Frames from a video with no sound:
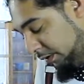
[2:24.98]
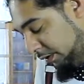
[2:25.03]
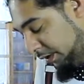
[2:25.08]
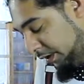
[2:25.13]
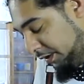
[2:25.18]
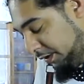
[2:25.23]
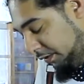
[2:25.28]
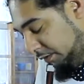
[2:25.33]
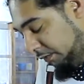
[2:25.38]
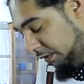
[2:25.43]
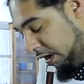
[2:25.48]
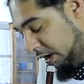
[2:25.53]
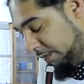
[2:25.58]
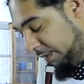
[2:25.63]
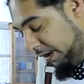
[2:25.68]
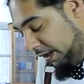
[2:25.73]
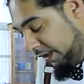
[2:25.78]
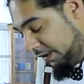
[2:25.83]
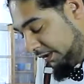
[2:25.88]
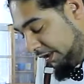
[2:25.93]
These are
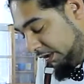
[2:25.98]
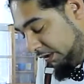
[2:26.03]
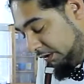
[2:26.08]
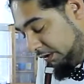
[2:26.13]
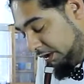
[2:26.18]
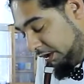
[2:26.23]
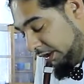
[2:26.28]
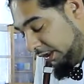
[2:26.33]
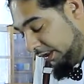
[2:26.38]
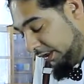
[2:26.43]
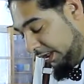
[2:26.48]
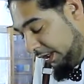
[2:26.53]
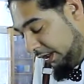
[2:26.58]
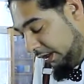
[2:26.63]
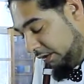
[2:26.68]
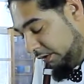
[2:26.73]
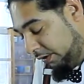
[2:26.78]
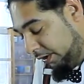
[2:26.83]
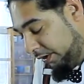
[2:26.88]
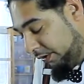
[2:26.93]
raw because they go cook in
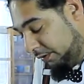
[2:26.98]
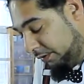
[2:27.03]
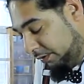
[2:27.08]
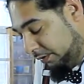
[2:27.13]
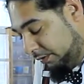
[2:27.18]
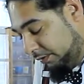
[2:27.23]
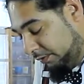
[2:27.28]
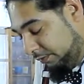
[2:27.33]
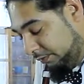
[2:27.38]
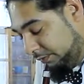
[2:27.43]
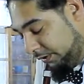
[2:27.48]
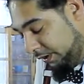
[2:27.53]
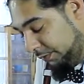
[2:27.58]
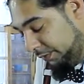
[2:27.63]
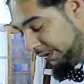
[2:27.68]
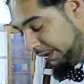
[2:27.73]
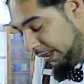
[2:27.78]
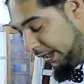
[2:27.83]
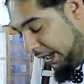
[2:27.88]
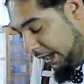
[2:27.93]
that oil that
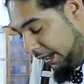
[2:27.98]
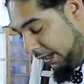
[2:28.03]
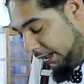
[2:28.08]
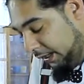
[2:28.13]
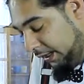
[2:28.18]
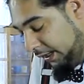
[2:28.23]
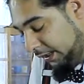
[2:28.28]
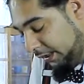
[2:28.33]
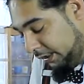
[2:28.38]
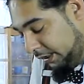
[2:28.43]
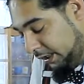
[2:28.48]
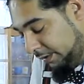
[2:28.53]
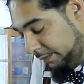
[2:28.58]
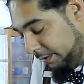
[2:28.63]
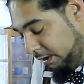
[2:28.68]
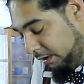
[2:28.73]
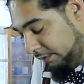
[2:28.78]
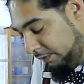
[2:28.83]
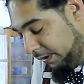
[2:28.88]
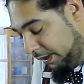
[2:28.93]
we got heated
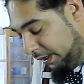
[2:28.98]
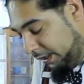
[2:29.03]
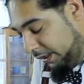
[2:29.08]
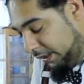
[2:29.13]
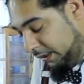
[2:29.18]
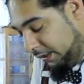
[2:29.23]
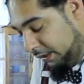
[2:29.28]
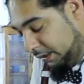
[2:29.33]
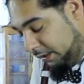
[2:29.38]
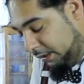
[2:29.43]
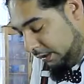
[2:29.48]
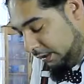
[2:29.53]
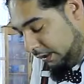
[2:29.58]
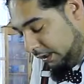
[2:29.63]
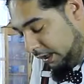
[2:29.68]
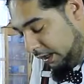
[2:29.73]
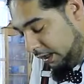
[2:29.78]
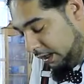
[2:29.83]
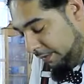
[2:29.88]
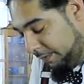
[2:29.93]
up already
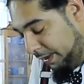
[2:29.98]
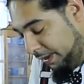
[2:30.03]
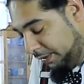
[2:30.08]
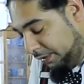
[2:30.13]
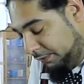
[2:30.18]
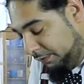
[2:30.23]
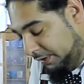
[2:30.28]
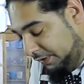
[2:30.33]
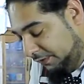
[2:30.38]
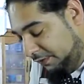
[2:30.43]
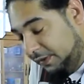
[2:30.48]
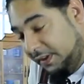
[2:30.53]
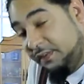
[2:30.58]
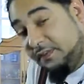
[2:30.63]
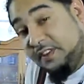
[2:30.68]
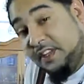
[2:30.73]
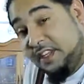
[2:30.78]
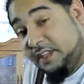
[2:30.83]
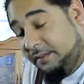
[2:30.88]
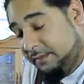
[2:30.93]
at
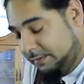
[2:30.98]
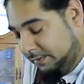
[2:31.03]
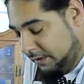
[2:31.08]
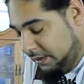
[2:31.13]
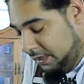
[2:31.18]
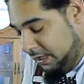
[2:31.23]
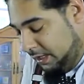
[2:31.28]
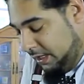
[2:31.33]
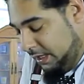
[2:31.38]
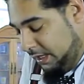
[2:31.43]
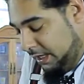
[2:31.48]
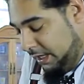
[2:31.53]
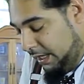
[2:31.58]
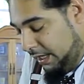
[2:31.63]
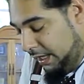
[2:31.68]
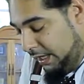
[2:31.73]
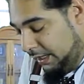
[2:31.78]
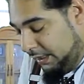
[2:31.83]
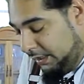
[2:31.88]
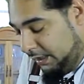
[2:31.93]
350.
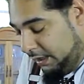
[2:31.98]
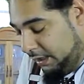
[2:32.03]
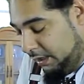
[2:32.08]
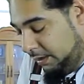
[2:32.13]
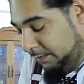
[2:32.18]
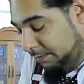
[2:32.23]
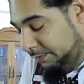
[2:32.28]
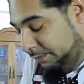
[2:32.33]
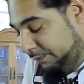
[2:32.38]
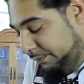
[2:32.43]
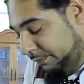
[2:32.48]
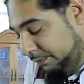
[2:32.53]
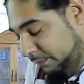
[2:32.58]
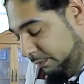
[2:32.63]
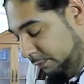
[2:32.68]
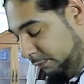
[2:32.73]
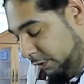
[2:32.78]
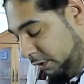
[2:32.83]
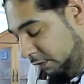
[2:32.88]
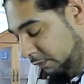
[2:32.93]
And
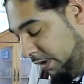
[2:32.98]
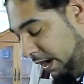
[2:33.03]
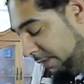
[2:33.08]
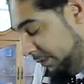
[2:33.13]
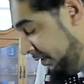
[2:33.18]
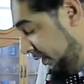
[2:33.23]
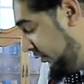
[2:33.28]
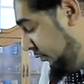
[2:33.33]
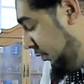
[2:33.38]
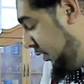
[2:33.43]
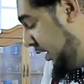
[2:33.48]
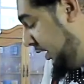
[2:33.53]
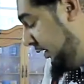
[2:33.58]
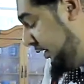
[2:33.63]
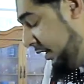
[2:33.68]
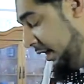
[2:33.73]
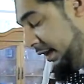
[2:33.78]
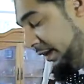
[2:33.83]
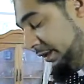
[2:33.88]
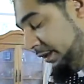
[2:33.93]
we're going to wrap these
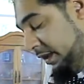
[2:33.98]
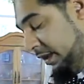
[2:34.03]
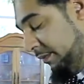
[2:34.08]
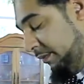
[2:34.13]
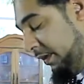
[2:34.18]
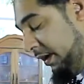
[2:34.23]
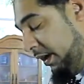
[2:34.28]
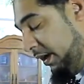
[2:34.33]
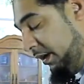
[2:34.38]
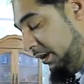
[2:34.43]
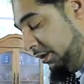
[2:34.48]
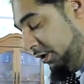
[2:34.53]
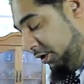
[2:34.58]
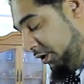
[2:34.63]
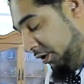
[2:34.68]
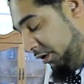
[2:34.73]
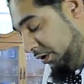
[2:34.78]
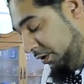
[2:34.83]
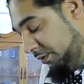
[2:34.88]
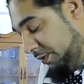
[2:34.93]
wontons up and
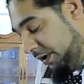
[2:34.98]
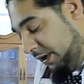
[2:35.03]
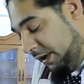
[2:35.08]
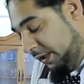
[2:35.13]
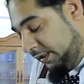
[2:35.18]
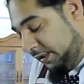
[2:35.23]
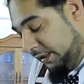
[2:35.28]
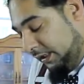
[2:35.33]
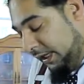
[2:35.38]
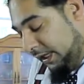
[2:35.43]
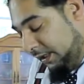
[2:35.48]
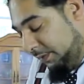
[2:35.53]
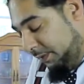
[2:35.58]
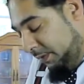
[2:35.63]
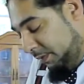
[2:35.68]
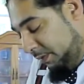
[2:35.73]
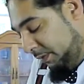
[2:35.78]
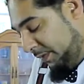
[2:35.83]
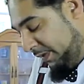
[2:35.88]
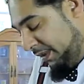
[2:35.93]
show you, because a lot of
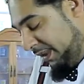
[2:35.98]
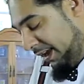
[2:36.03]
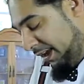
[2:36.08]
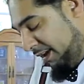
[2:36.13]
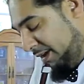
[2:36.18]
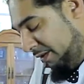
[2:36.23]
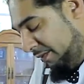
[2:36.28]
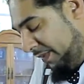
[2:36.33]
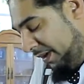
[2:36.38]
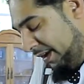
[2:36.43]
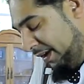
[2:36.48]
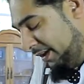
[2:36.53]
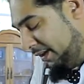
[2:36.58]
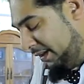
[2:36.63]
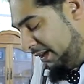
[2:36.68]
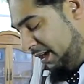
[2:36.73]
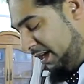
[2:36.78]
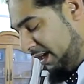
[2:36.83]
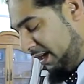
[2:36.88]
people be like, oh man,